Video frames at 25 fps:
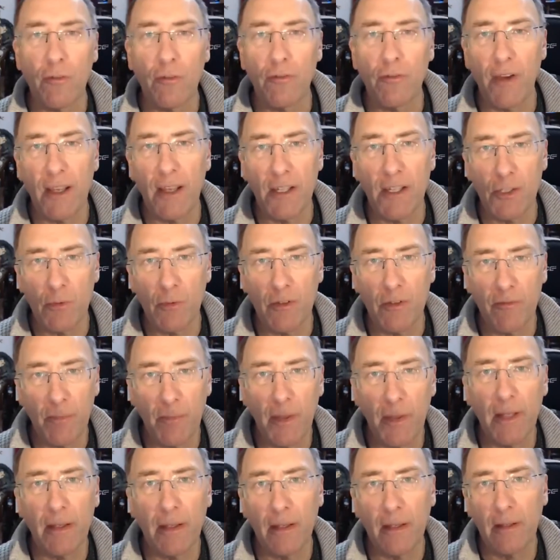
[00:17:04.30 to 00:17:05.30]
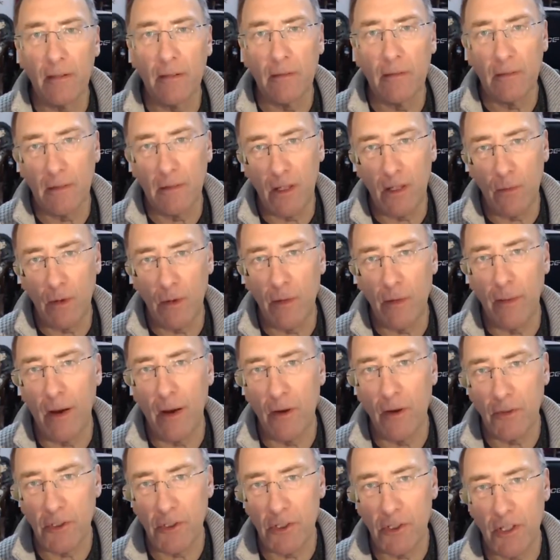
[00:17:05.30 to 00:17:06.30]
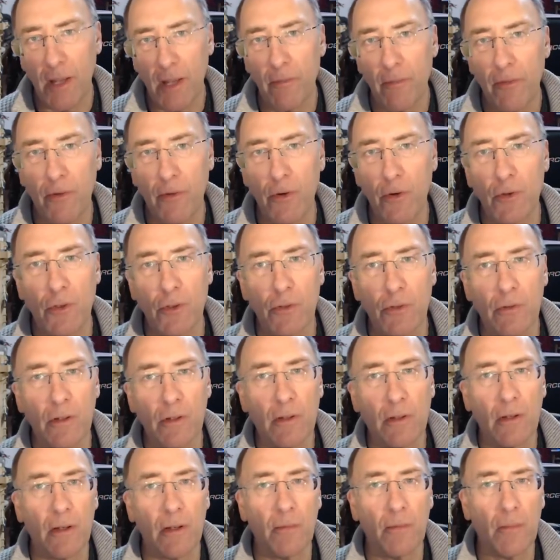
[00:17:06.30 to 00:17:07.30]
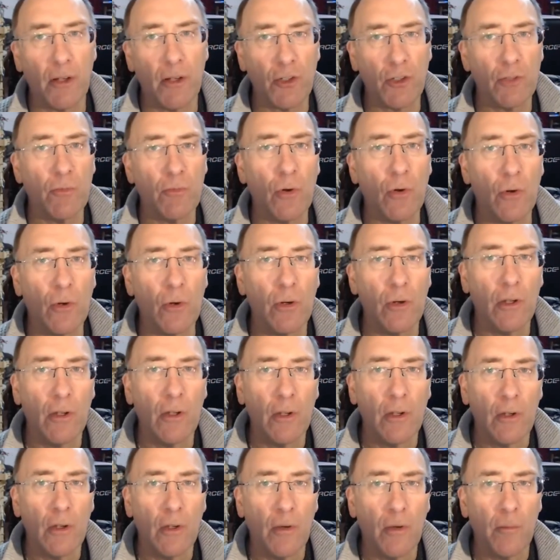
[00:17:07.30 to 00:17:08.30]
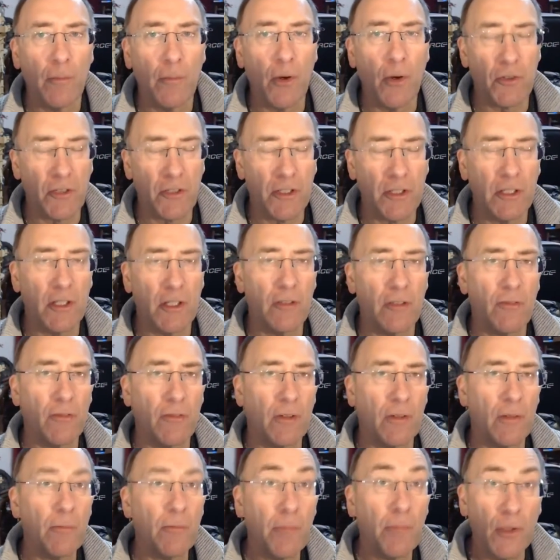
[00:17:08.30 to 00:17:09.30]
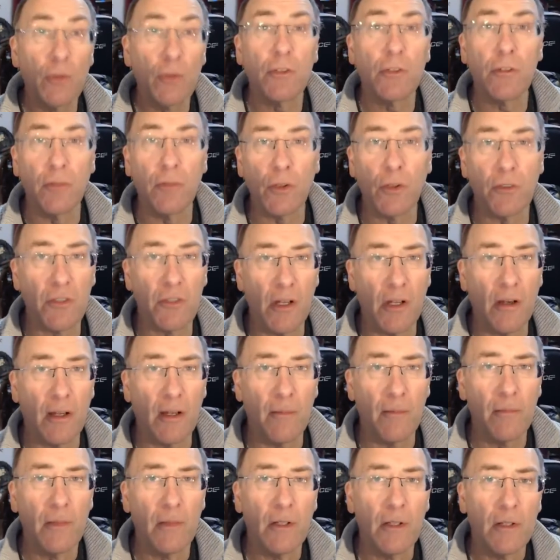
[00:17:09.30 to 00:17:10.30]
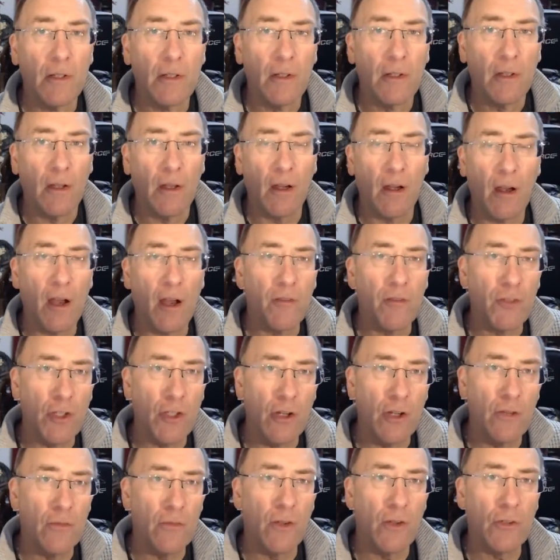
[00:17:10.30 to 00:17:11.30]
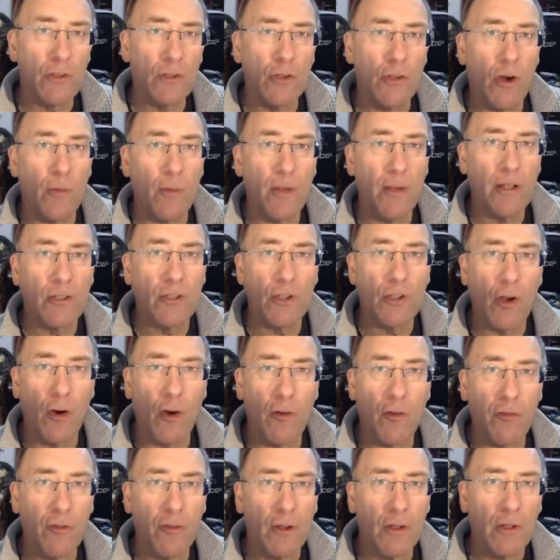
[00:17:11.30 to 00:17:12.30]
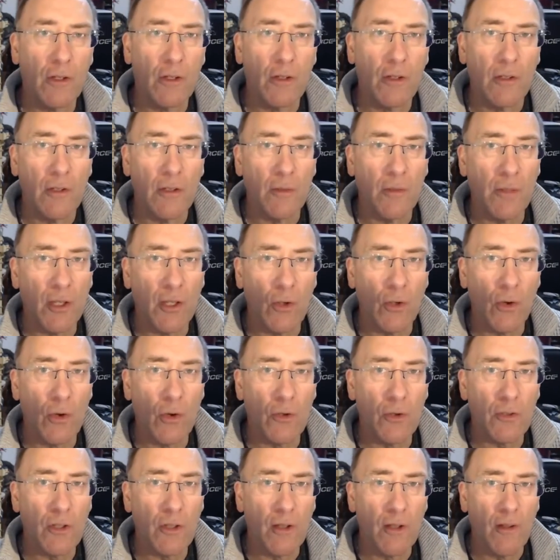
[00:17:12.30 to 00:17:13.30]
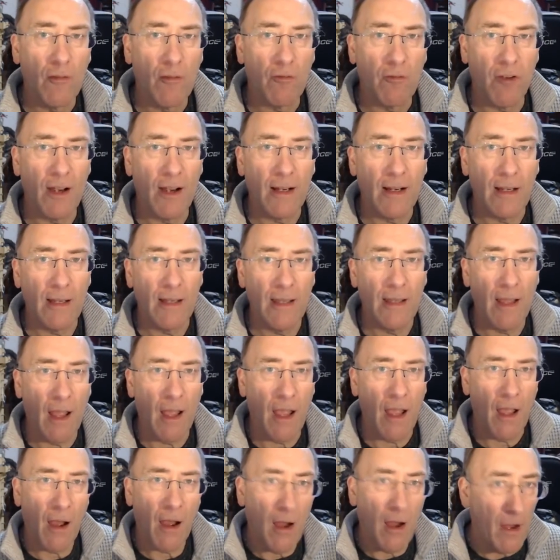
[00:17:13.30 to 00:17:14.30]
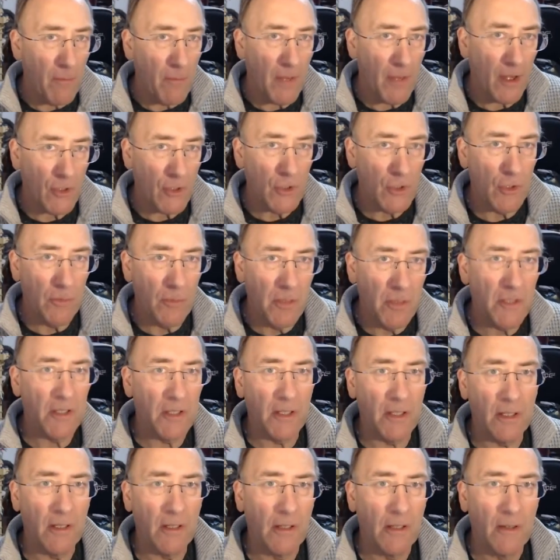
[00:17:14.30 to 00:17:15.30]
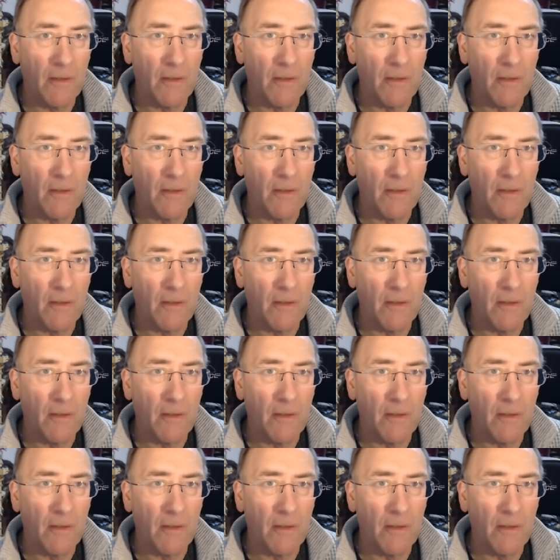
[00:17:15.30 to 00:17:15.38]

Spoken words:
phase we've been in, and we're about to step through to a much more positive and beautiful time. Now, I've turned those comments off because, frankly, I'm now too busy